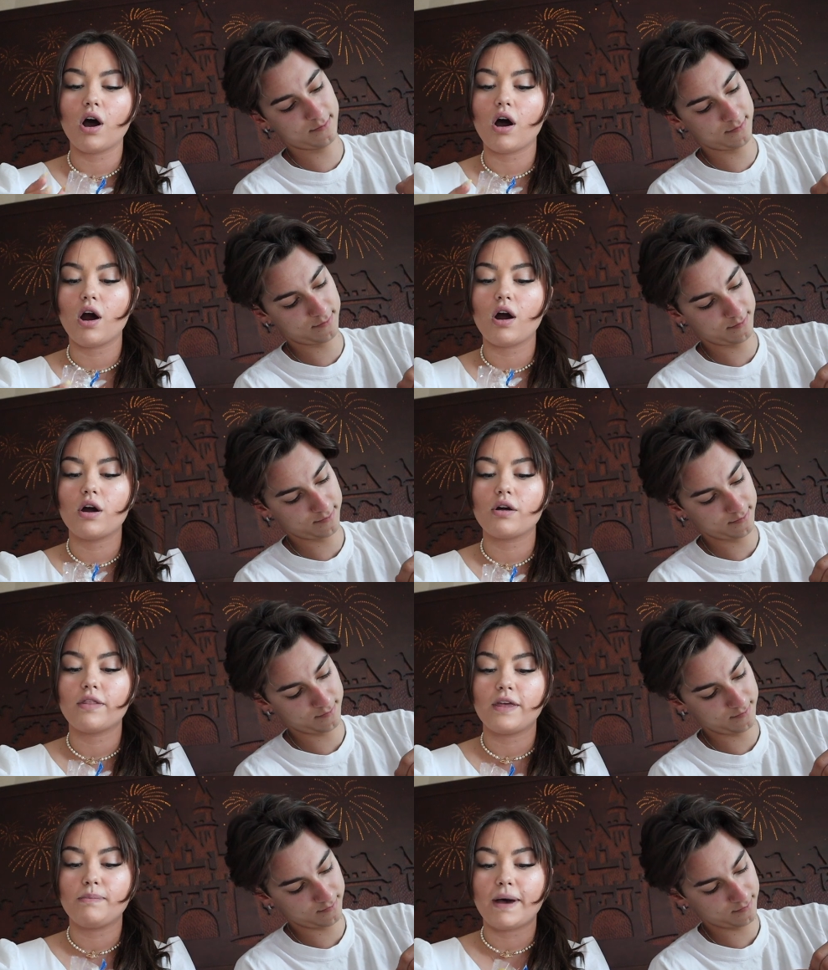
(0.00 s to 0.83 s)
Speaker 1: are
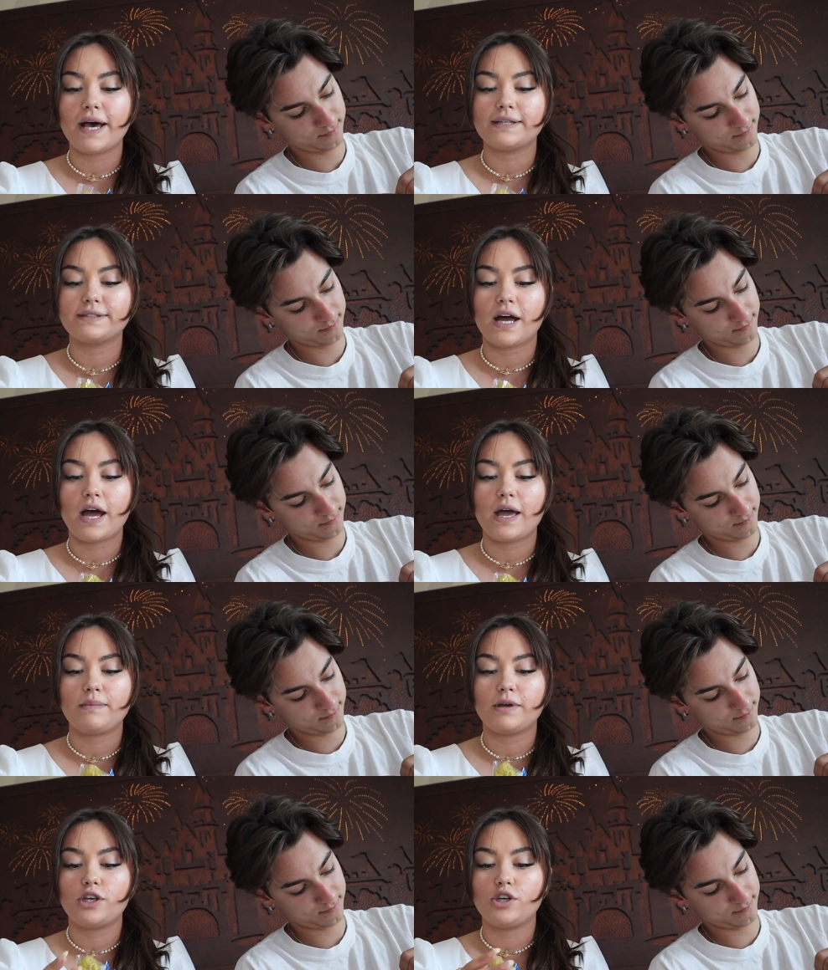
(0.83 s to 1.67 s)
the best. I
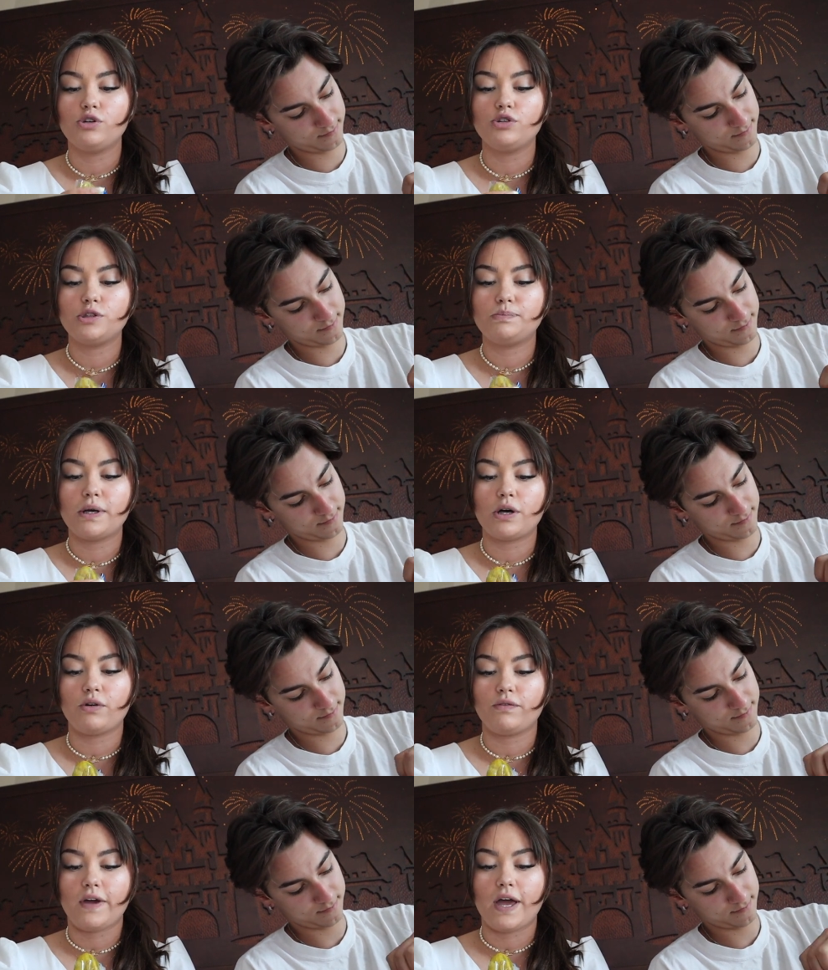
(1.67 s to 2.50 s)
am a huge
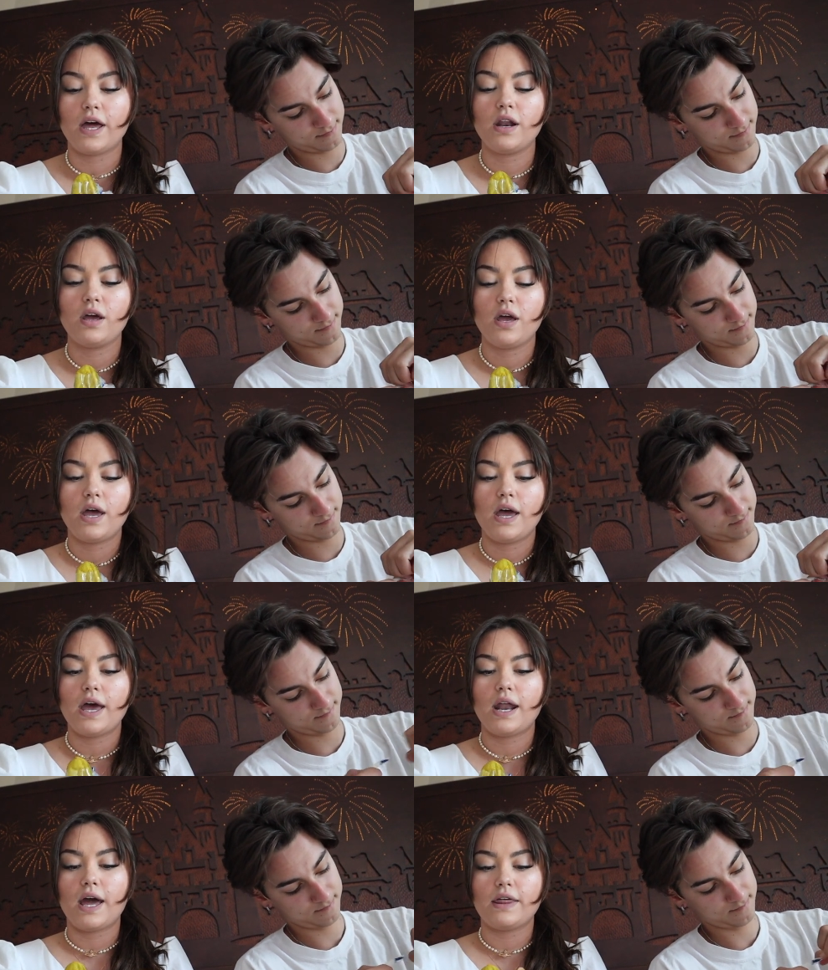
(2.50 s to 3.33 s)
pickle fan,
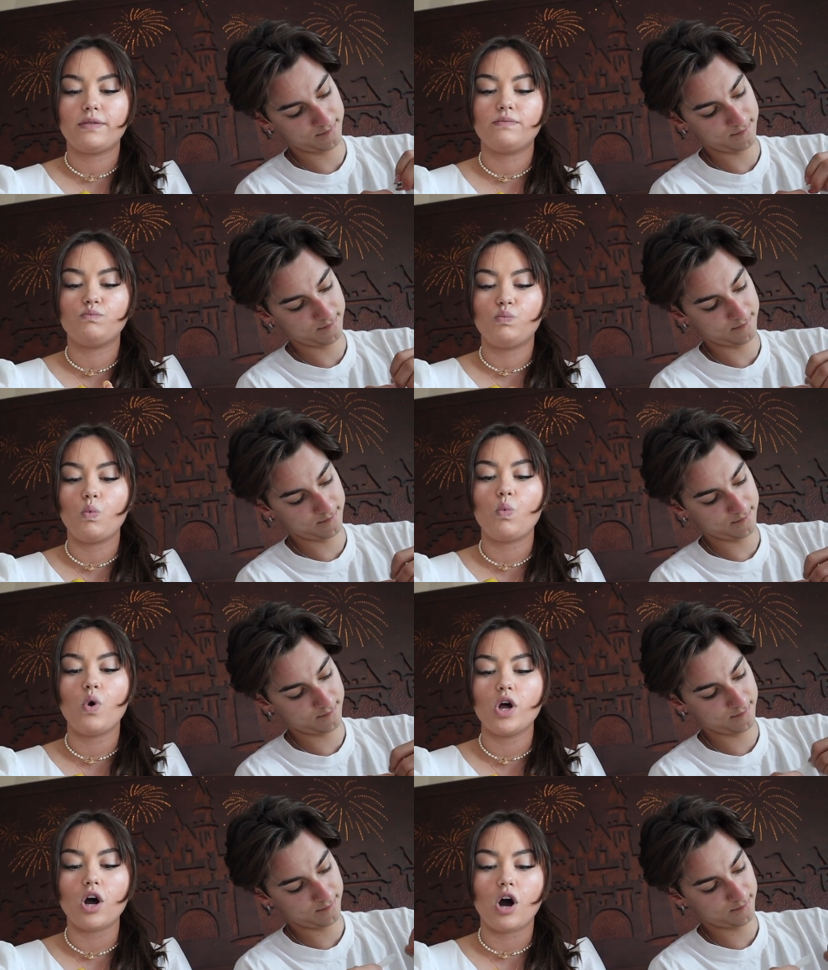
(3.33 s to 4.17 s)
and I
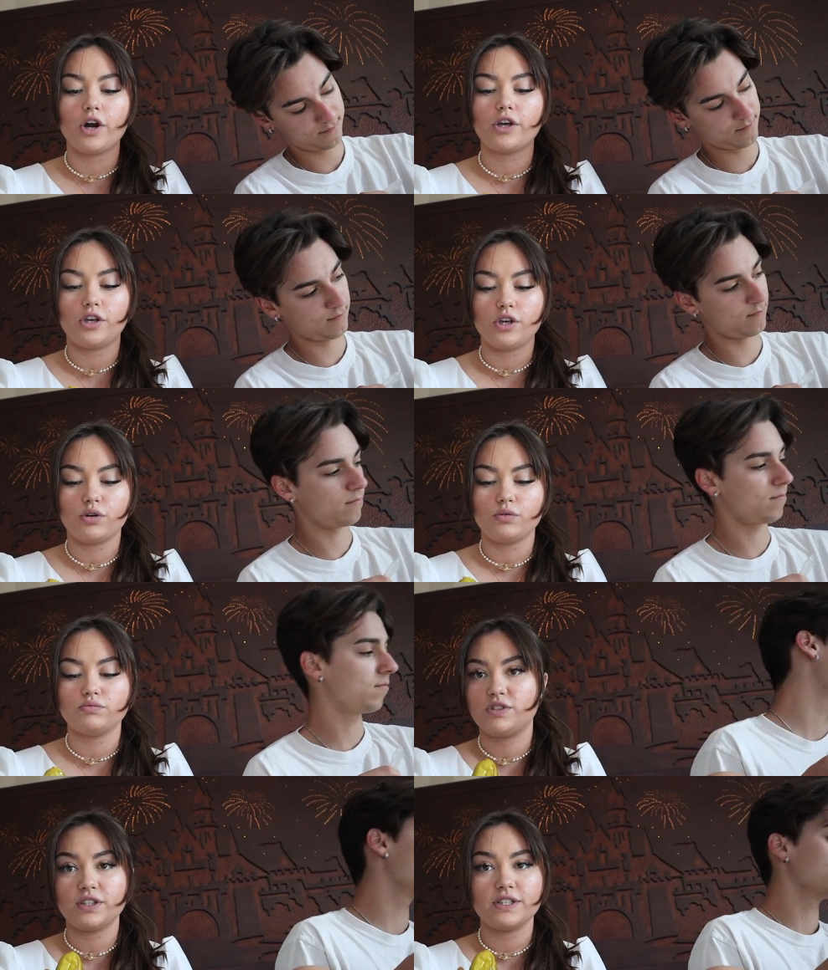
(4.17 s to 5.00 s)
would argue
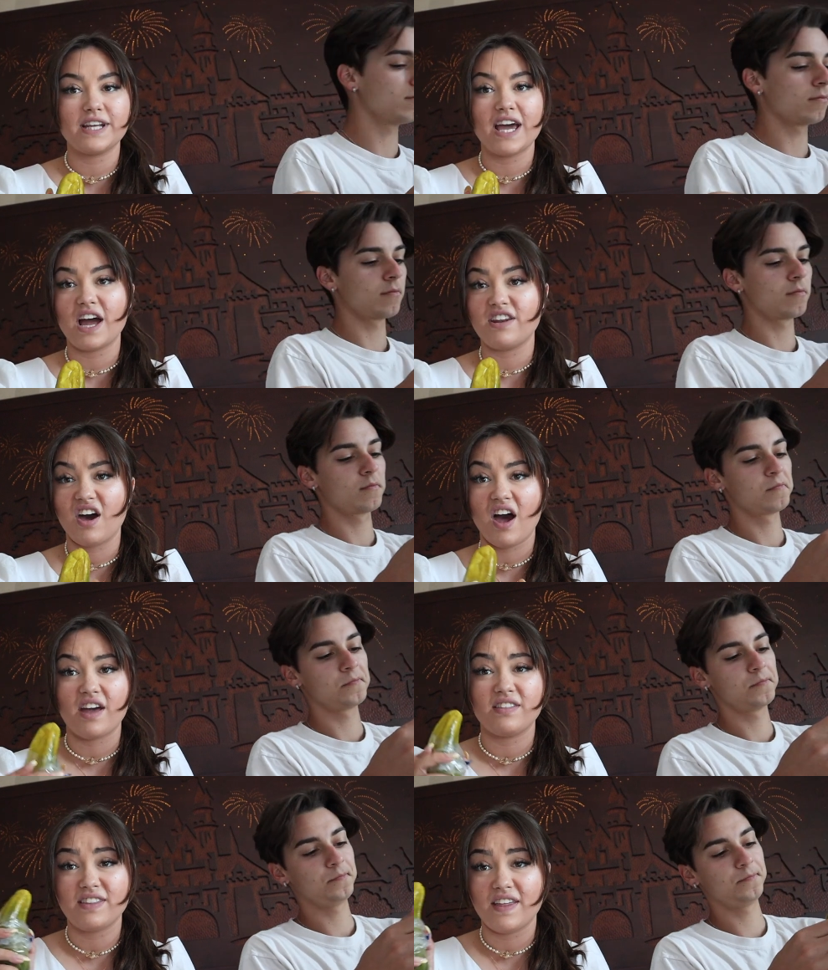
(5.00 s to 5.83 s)
till the day I
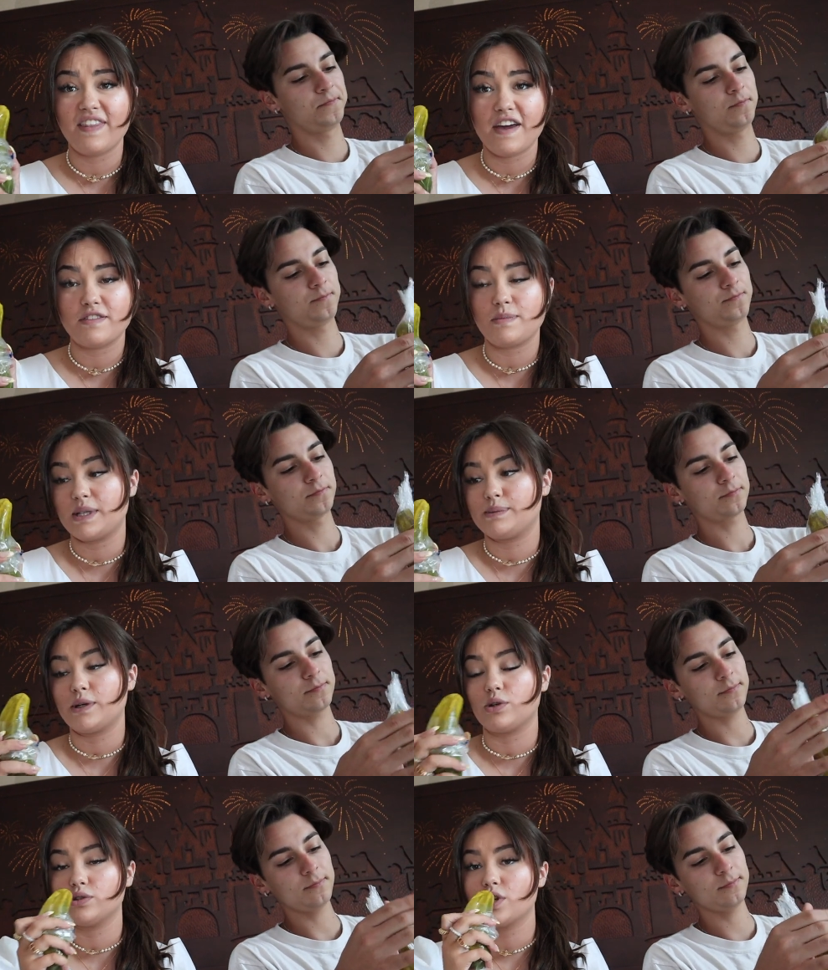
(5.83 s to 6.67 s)
die that they have the best
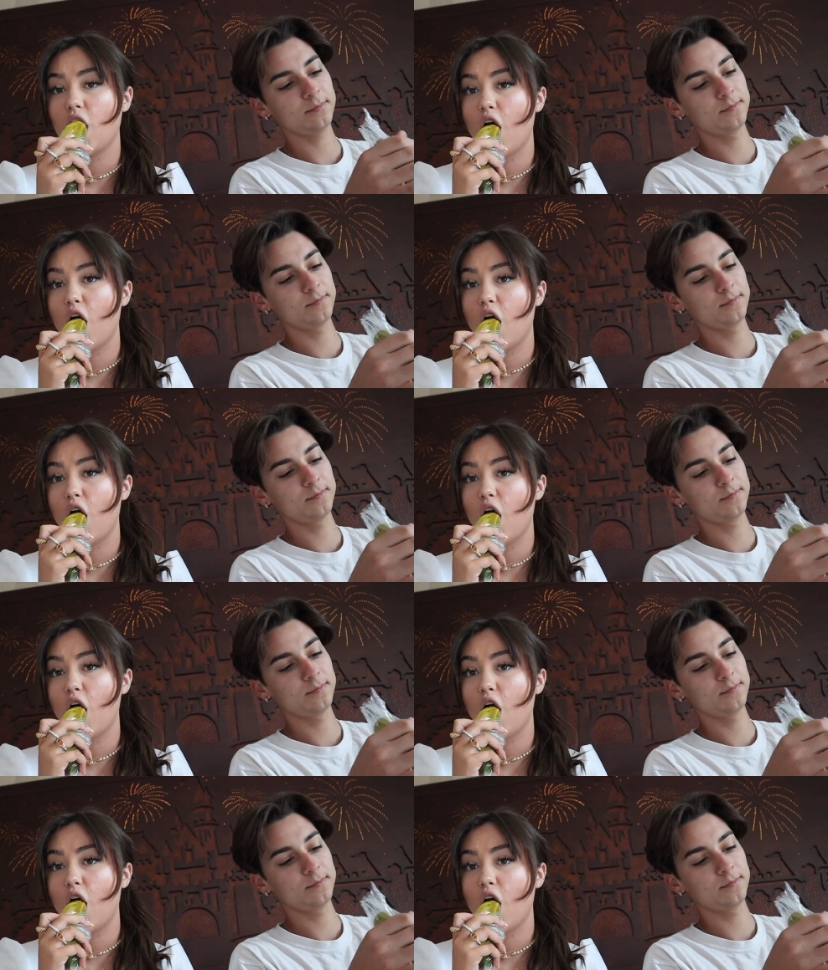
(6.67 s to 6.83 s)
pickles.